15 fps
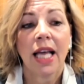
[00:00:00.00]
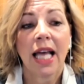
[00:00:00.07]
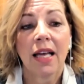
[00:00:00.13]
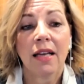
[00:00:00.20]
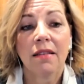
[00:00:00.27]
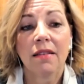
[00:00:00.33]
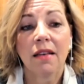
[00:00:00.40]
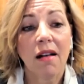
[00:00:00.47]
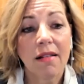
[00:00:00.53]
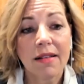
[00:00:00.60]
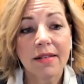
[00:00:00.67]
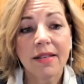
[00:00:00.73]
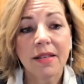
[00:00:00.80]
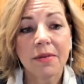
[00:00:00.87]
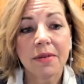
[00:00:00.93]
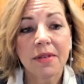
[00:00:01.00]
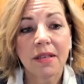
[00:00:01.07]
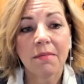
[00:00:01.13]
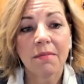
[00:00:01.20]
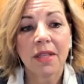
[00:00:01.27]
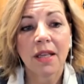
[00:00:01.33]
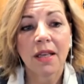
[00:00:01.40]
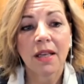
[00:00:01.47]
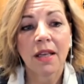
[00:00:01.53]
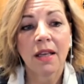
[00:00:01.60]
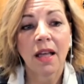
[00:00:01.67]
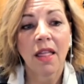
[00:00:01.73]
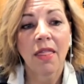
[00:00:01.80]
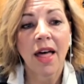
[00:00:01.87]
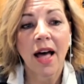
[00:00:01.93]
And also
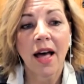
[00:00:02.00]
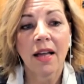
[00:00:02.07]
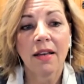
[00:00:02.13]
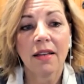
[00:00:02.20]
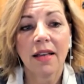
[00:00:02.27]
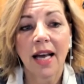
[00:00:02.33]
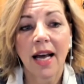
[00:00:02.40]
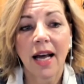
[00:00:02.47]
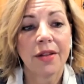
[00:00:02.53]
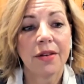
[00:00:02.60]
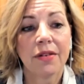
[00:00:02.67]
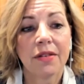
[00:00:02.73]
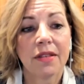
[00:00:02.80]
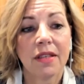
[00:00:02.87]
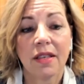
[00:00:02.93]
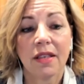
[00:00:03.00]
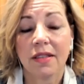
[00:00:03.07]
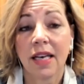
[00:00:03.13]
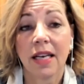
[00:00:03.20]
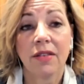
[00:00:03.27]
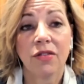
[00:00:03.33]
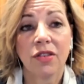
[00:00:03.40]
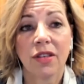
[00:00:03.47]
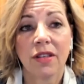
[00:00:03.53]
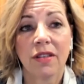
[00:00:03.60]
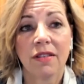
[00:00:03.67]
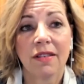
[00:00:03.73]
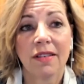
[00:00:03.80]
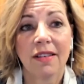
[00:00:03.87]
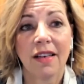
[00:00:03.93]
something that gathers the
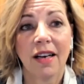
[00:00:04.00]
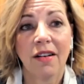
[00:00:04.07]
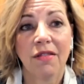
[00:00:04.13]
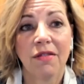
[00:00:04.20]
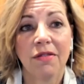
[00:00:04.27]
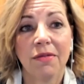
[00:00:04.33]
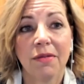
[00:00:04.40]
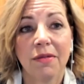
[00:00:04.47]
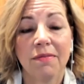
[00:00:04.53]
attention of